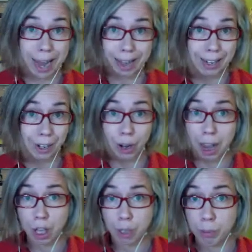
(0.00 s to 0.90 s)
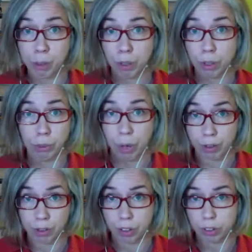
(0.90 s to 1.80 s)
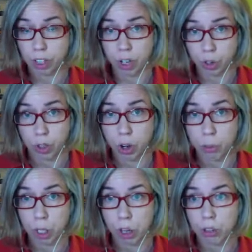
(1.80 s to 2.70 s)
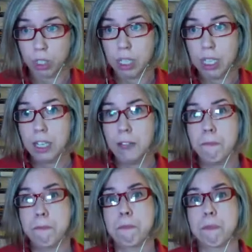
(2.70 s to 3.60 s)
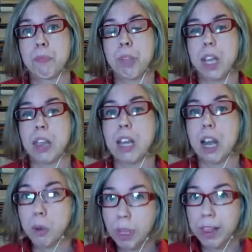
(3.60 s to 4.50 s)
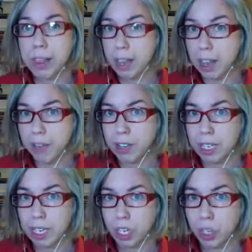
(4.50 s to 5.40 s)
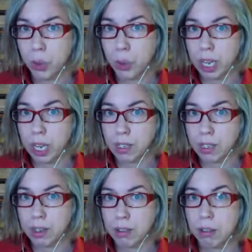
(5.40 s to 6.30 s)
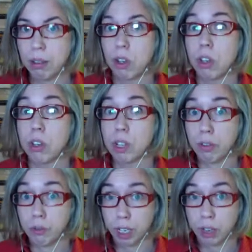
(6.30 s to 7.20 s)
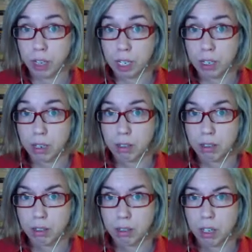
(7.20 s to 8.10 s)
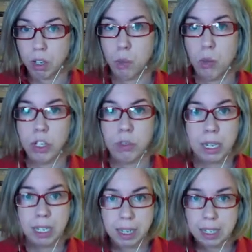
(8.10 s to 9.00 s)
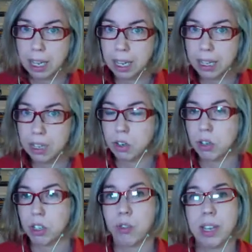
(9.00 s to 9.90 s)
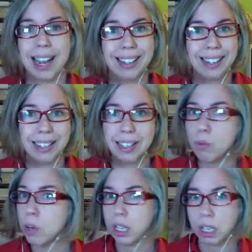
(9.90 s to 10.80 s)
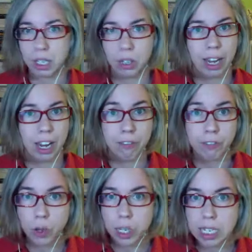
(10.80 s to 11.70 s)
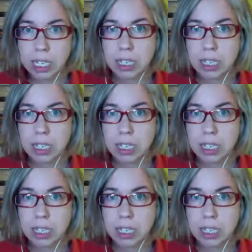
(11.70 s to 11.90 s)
or help or whatever, you're home alone. The number one thing I have to say to you is self-forgiveness. When you miss deadlines or you can't get to the work, you can't focus,